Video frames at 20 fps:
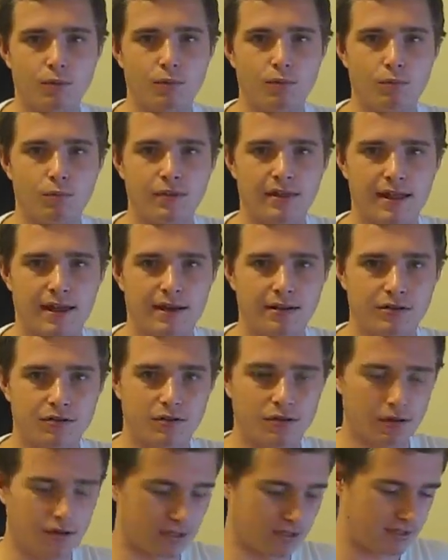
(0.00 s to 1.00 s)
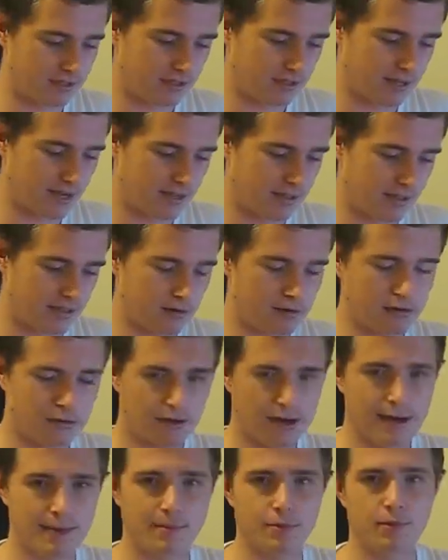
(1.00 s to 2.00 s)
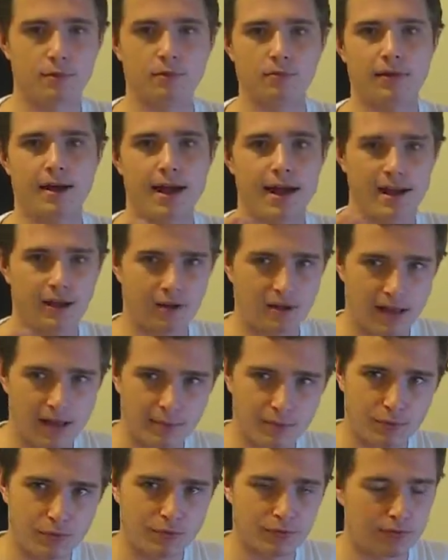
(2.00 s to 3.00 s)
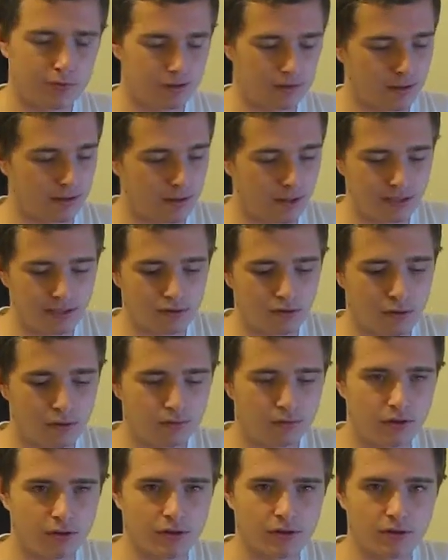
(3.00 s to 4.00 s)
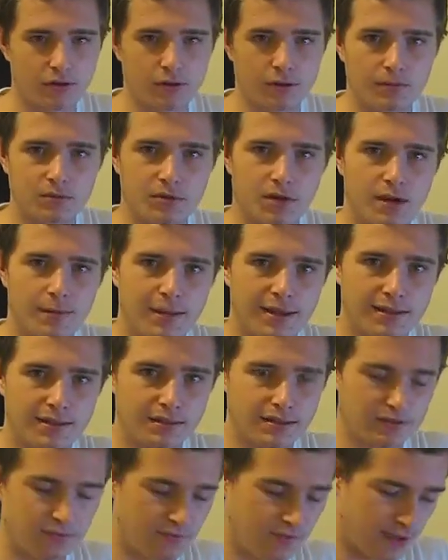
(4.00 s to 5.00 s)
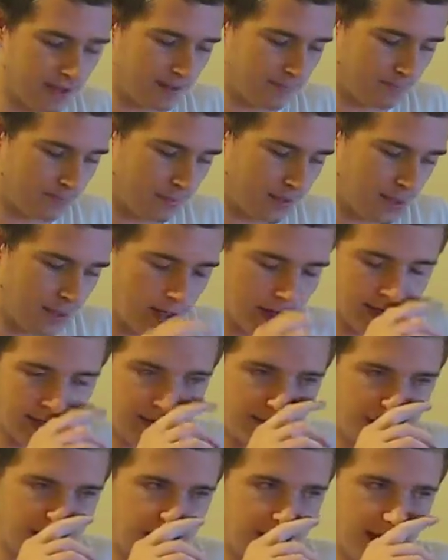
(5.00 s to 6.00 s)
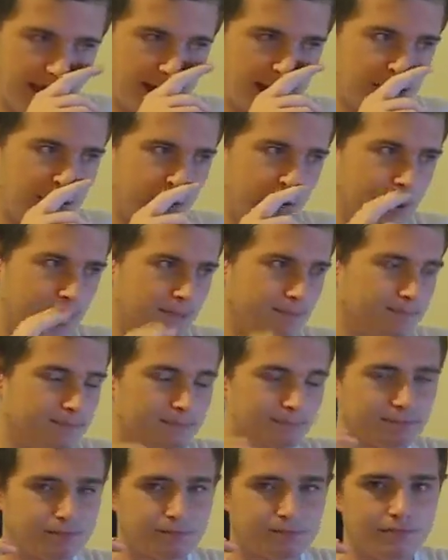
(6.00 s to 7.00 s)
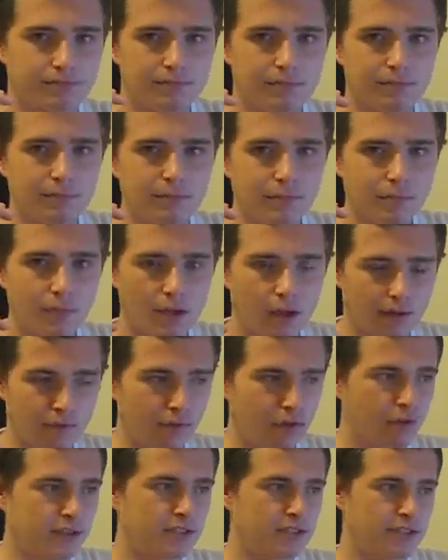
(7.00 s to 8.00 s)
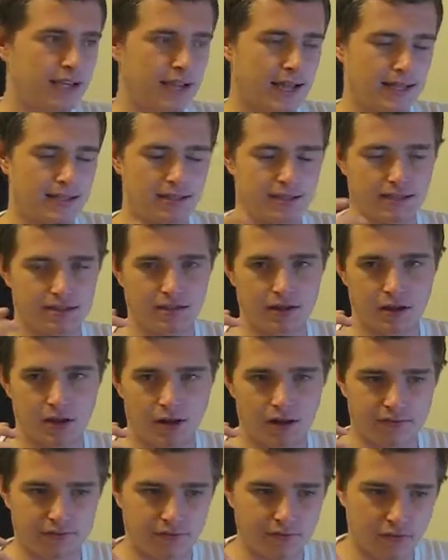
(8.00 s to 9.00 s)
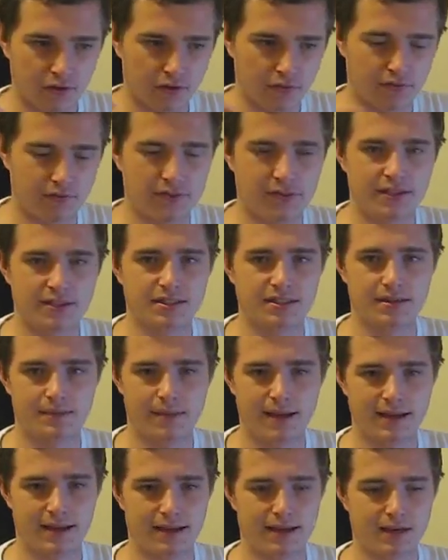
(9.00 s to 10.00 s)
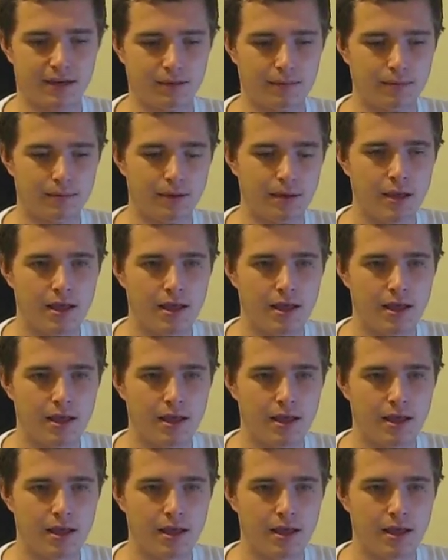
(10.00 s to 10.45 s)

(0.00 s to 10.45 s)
without trying to say that, oh, Apple, hail Apple. That's what I'm trying to do. I'm trying to make this fair. Anyway, I've got stats, I've got figures to back it up,